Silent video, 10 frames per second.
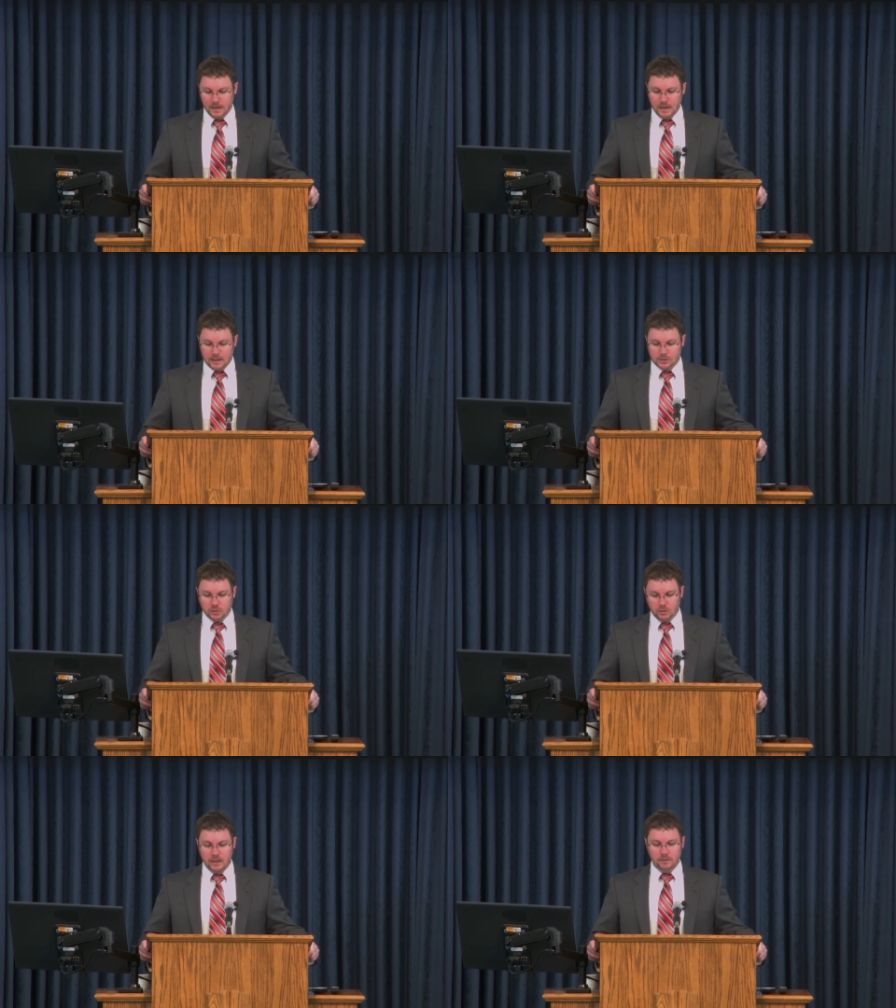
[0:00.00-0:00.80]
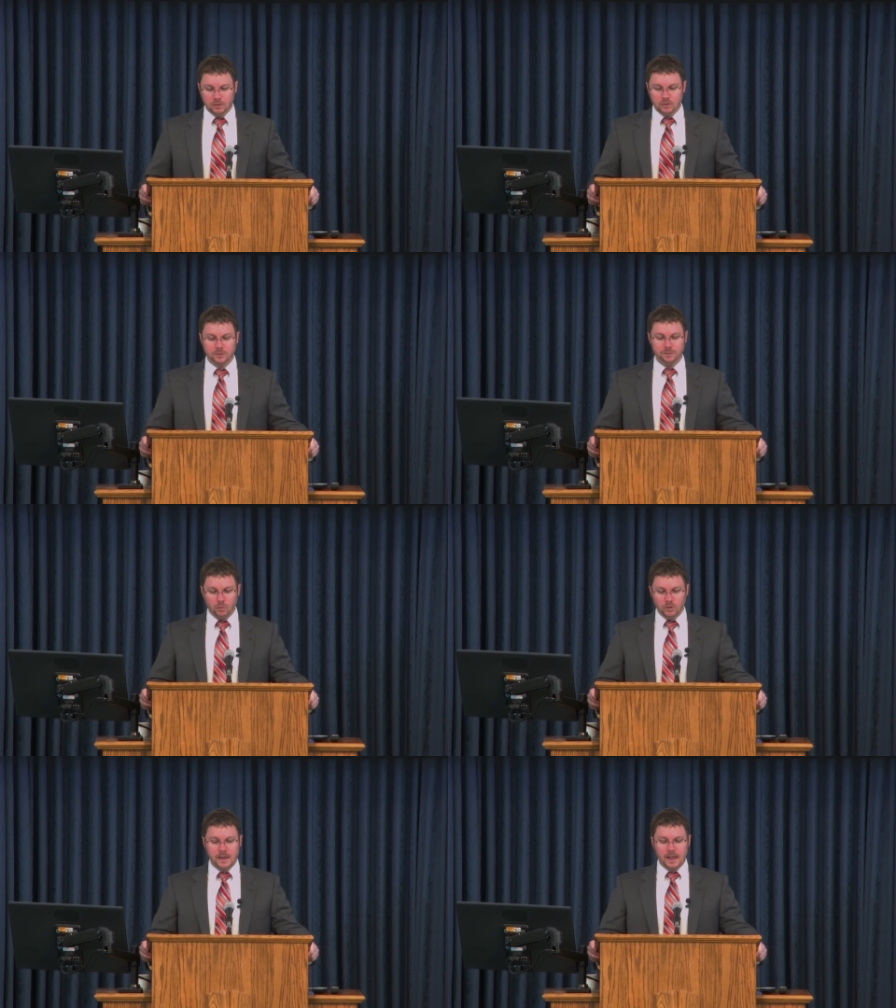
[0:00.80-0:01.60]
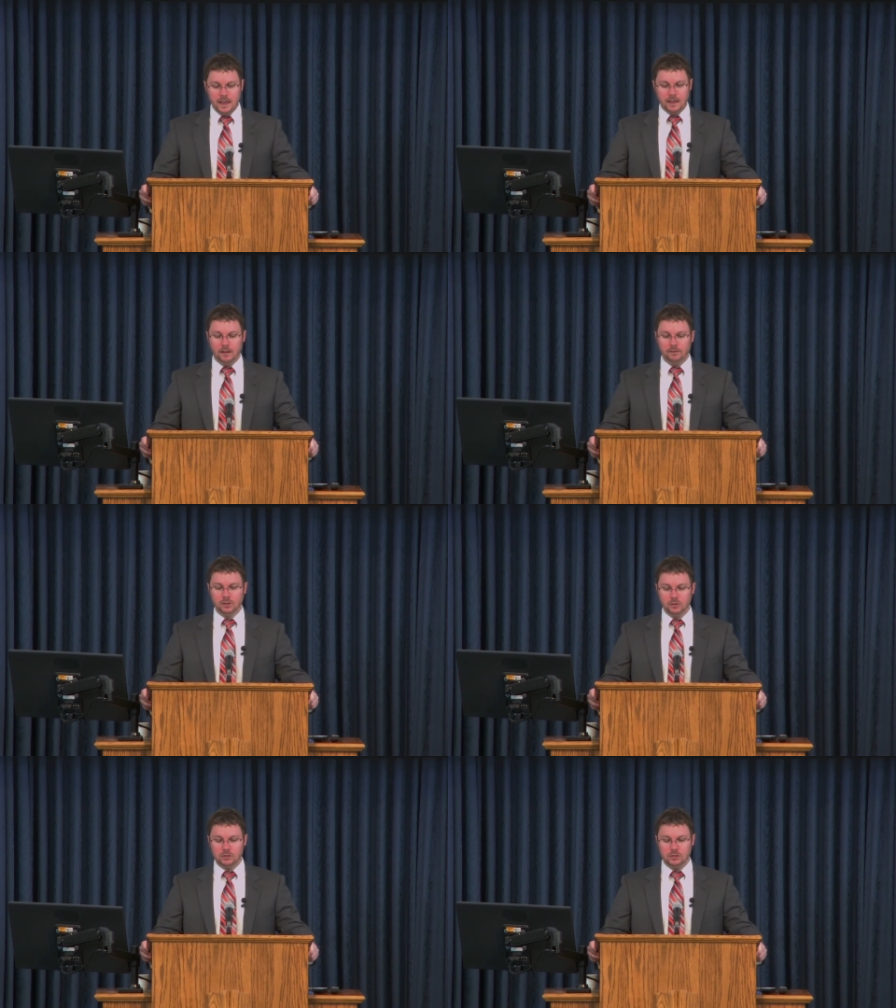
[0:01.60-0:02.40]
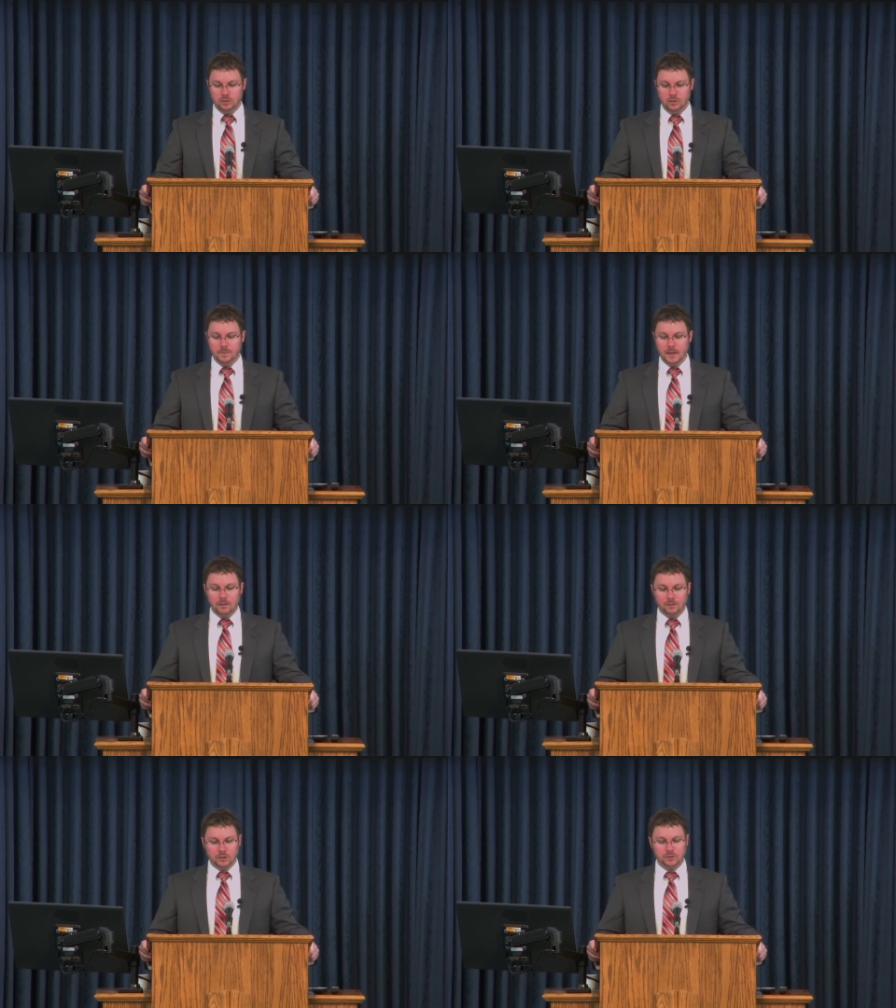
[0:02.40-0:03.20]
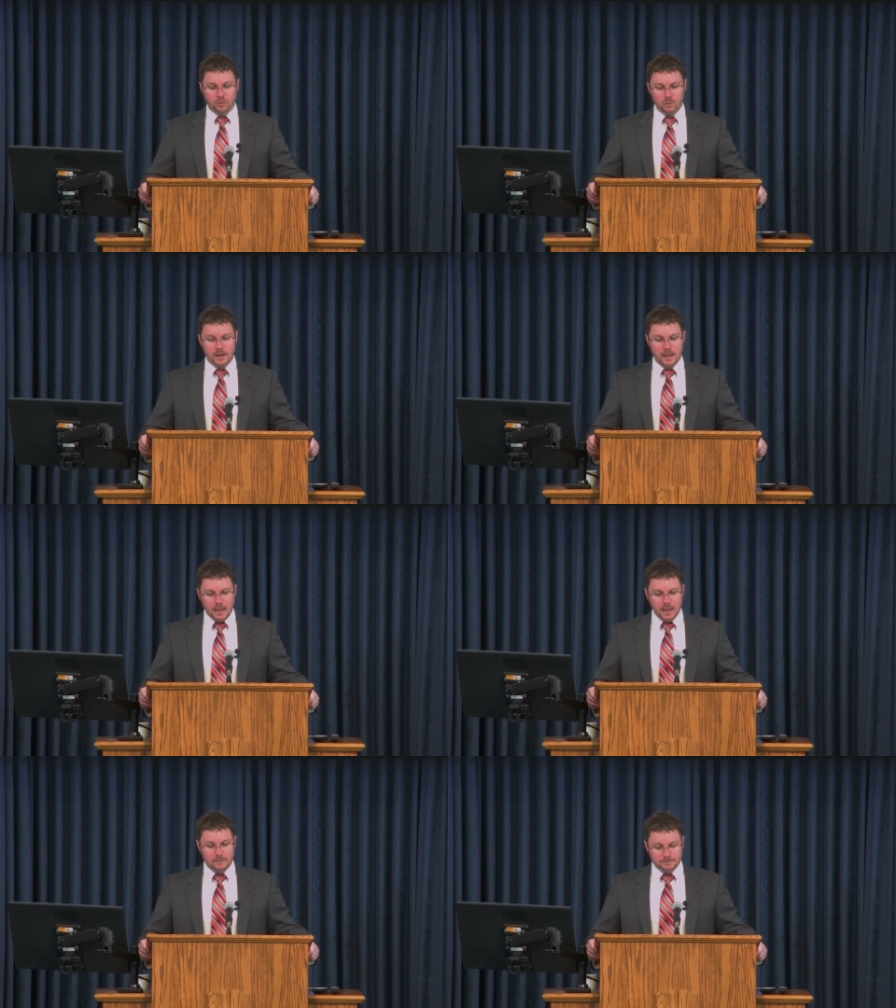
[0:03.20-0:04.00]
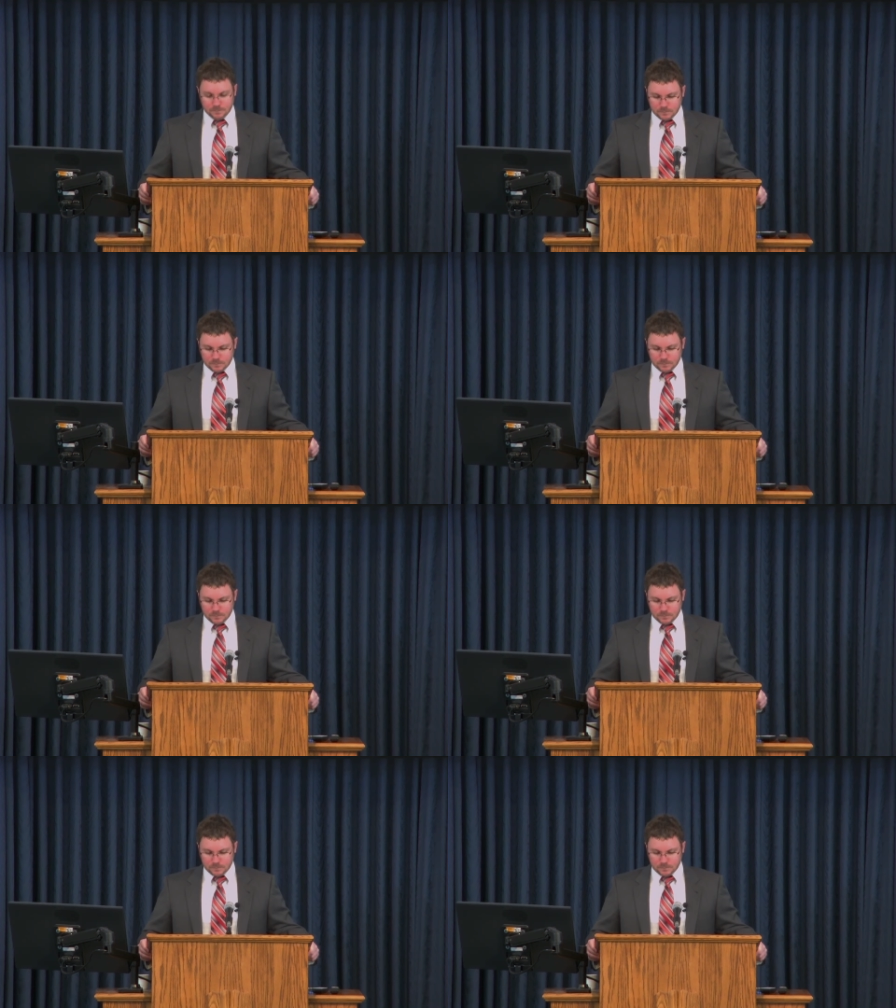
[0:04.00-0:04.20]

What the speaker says: And so in verse 48 of Luke 2, verse 48,